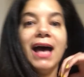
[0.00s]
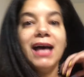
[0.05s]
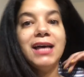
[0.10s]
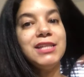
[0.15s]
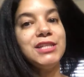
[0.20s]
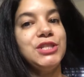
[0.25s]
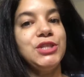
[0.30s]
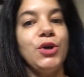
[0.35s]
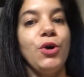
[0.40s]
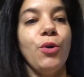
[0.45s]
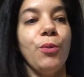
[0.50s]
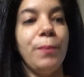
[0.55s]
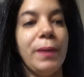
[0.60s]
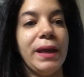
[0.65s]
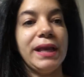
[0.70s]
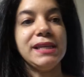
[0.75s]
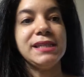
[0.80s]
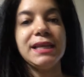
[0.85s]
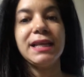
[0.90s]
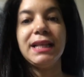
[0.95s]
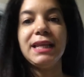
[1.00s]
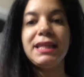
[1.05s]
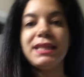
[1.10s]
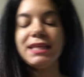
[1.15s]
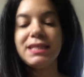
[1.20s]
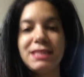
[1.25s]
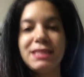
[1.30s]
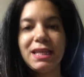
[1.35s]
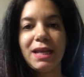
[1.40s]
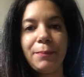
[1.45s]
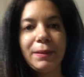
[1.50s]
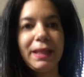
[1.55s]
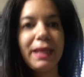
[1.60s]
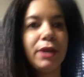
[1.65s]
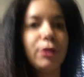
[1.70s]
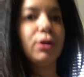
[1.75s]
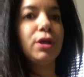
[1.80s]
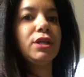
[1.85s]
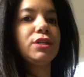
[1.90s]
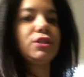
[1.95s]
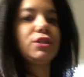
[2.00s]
So basically this depilator is